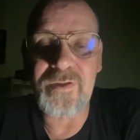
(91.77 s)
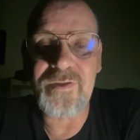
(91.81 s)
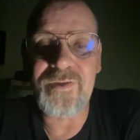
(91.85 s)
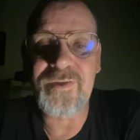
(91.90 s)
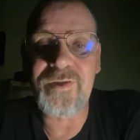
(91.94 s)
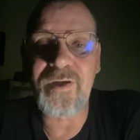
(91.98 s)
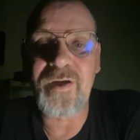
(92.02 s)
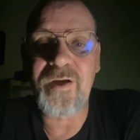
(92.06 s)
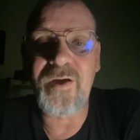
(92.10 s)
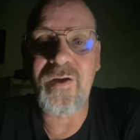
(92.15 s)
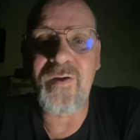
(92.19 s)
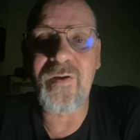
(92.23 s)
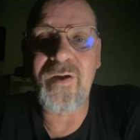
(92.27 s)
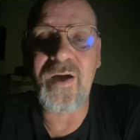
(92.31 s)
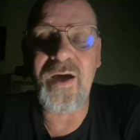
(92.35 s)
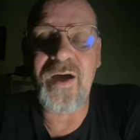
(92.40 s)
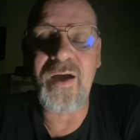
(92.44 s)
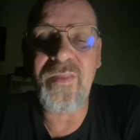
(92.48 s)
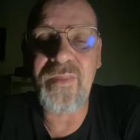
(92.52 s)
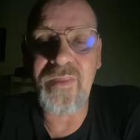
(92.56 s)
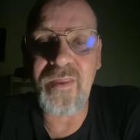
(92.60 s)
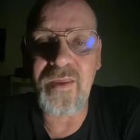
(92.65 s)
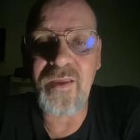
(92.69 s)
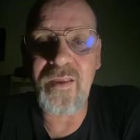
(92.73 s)
So I
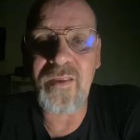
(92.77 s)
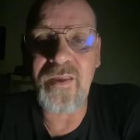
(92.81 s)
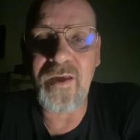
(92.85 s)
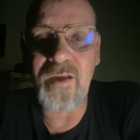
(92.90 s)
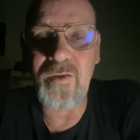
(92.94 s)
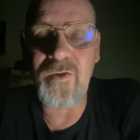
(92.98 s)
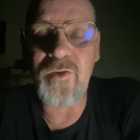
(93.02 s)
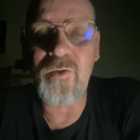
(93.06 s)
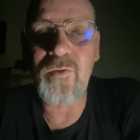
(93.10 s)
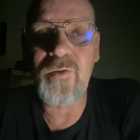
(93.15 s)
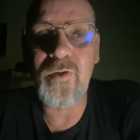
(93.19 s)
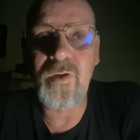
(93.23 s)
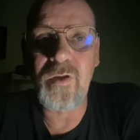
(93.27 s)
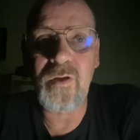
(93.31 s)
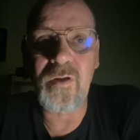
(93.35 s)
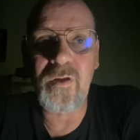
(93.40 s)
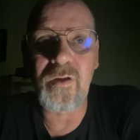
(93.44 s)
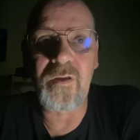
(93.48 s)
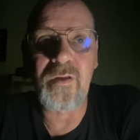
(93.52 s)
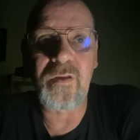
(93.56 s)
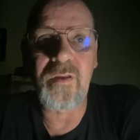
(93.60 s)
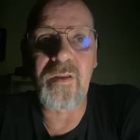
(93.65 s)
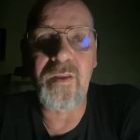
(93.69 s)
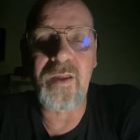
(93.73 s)
think that you're
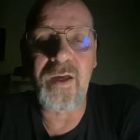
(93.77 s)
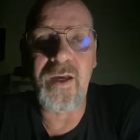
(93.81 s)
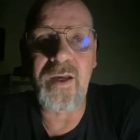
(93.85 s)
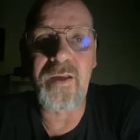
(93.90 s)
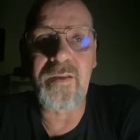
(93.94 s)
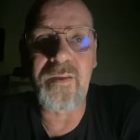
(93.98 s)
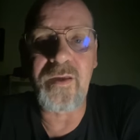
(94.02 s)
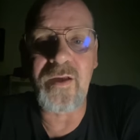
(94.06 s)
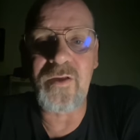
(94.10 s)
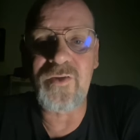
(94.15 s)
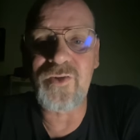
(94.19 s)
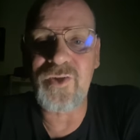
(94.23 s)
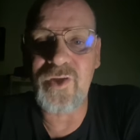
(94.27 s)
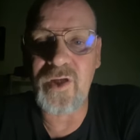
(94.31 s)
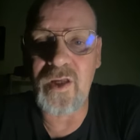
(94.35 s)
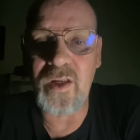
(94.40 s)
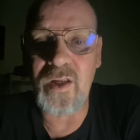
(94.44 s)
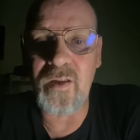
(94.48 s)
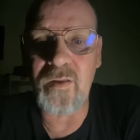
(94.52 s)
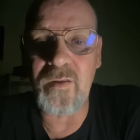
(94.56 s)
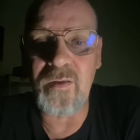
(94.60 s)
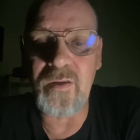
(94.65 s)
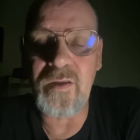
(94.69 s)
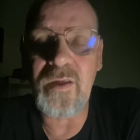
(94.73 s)
gonna like that
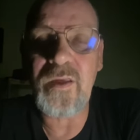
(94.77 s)
channel